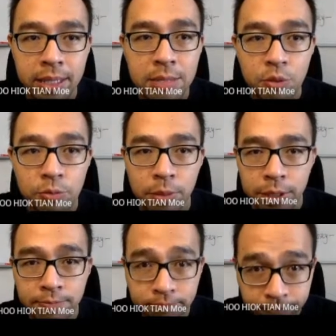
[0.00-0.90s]

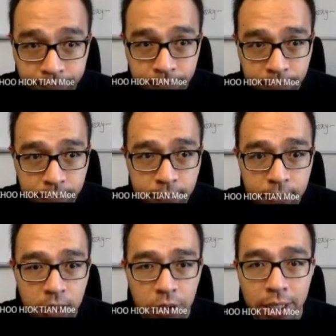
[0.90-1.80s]
moment,
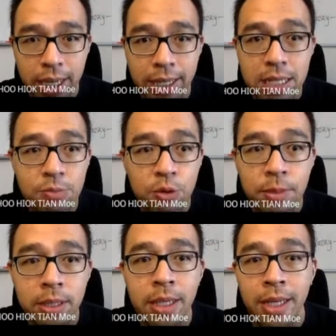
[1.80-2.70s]
okay, at this
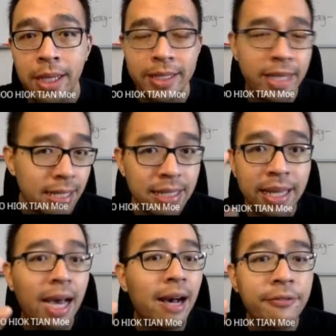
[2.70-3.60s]
moment, yes,
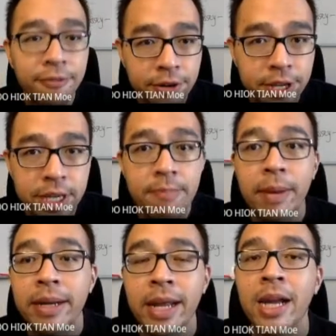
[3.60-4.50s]
they are free,
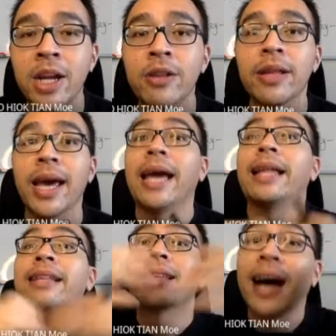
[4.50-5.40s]
but they are not
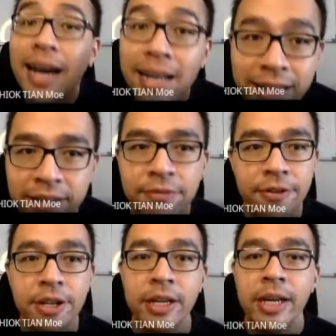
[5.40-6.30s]
entirely
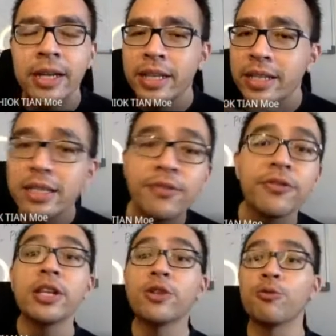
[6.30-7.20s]
free. They're just
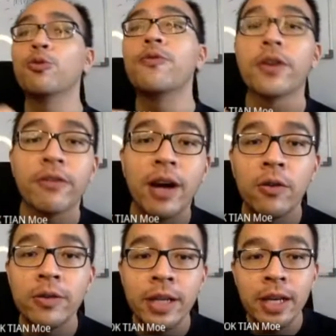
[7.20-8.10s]
free to move
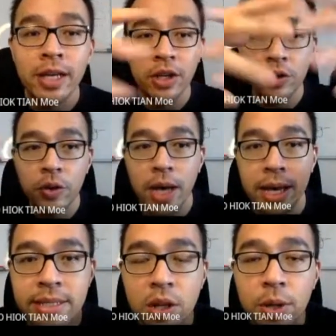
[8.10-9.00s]
around,
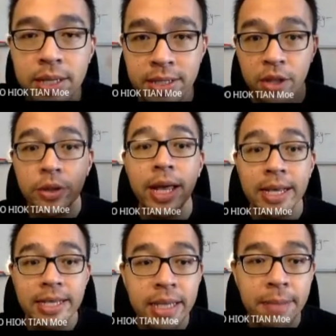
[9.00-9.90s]
as long as they don't
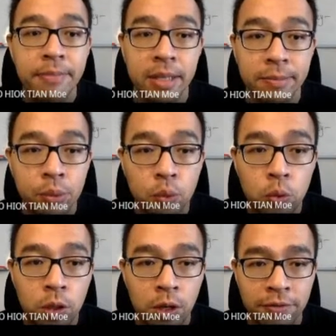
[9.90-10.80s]
escape the
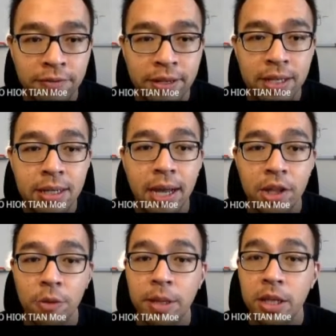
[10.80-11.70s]
pull of the
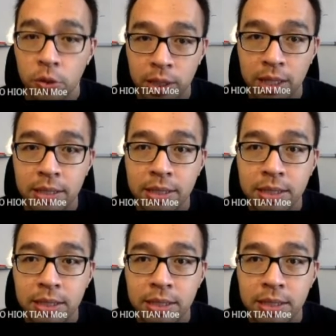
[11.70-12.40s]
atomic nucleus.